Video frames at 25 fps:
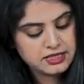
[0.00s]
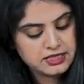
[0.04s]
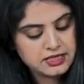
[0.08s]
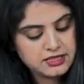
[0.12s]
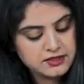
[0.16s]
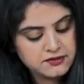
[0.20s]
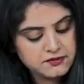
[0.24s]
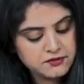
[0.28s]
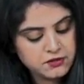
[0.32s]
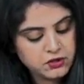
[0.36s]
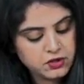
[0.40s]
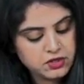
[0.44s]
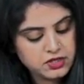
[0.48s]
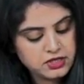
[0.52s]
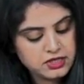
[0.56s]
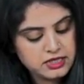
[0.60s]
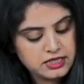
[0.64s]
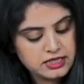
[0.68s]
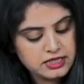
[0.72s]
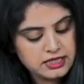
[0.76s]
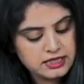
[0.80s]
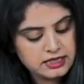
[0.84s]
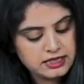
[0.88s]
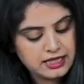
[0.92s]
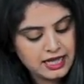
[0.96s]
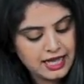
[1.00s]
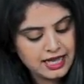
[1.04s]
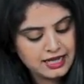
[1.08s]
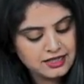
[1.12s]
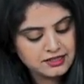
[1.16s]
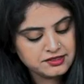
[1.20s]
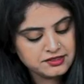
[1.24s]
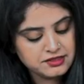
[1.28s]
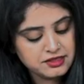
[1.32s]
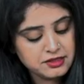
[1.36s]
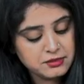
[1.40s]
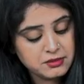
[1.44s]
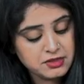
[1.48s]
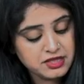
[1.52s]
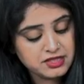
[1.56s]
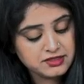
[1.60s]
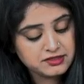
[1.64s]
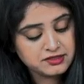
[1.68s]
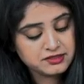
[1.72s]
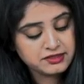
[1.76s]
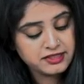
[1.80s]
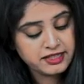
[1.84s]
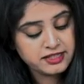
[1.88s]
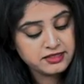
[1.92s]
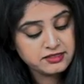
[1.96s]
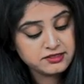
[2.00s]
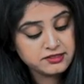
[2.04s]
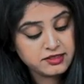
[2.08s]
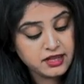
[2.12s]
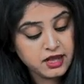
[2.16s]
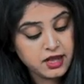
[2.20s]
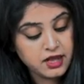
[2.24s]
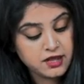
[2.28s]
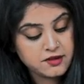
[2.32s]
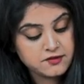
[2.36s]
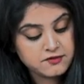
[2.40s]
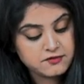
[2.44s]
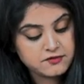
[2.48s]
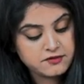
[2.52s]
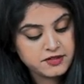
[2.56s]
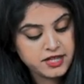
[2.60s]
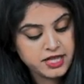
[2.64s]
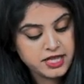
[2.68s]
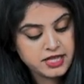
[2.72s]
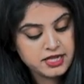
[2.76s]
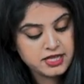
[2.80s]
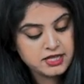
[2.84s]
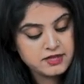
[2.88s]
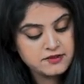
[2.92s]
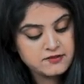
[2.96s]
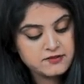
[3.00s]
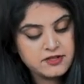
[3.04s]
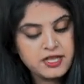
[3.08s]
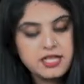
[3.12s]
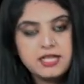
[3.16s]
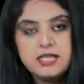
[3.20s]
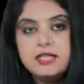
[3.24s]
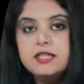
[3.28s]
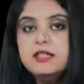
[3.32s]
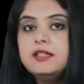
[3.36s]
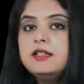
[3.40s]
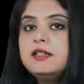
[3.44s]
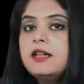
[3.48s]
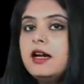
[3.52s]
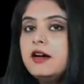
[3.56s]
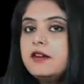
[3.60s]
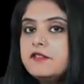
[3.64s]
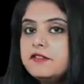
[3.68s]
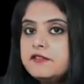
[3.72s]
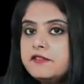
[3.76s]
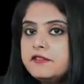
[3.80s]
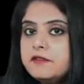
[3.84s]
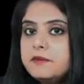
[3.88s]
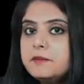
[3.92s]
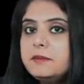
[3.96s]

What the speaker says: T for T, thalassemia cells are very, very tough.